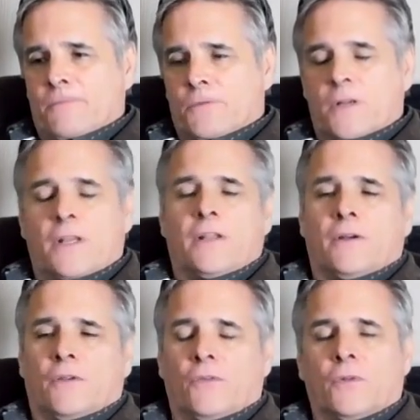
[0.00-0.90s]
Really, there
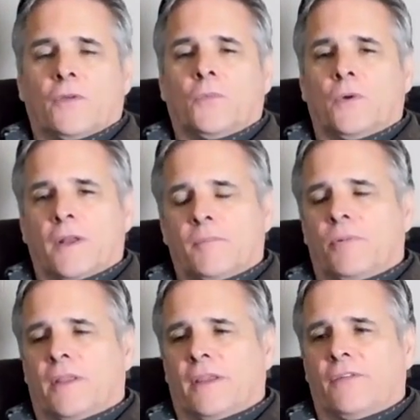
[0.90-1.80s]
is only one
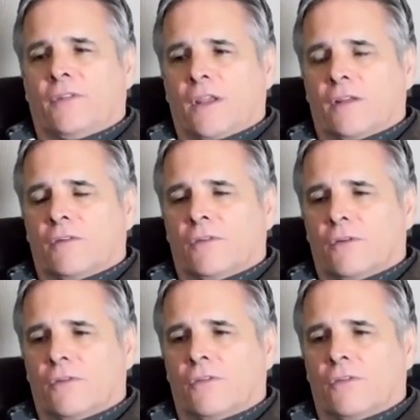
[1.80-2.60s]
place they can turn